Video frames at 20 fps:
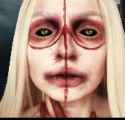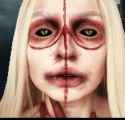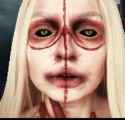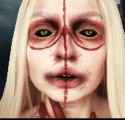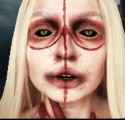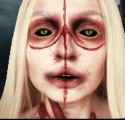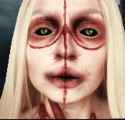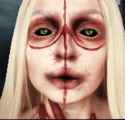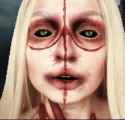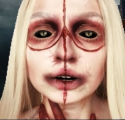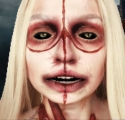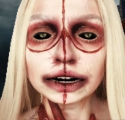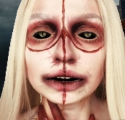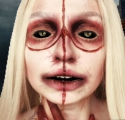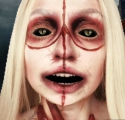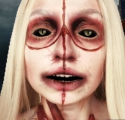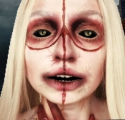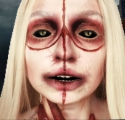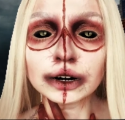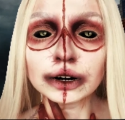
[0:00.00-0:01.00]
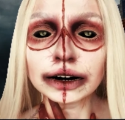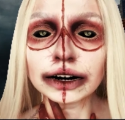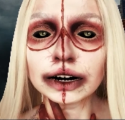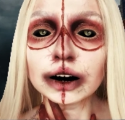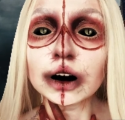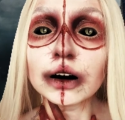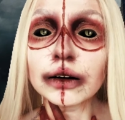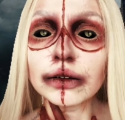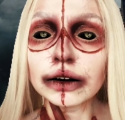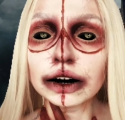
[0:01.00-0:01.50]
She would scream at the
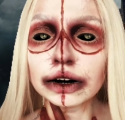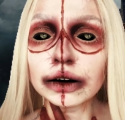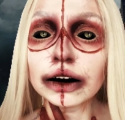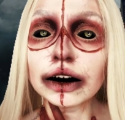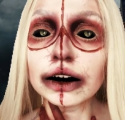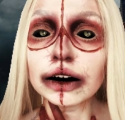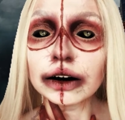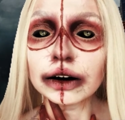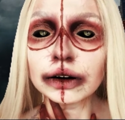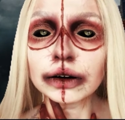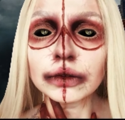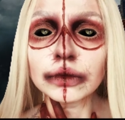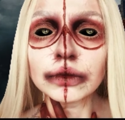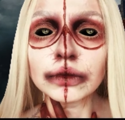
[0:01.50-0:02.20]
slightest thing.